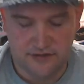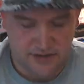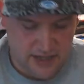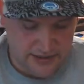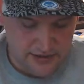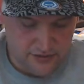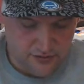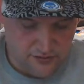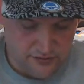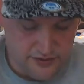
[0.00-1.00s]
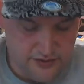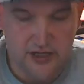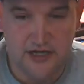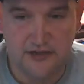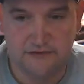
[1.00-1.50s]
Kind of get an earlier,
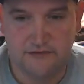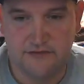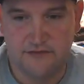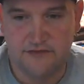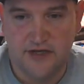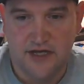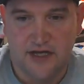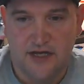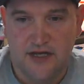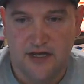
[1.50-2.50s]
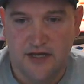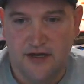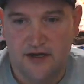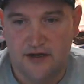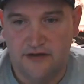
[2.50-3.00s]
kind
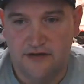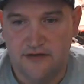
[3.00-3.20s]
of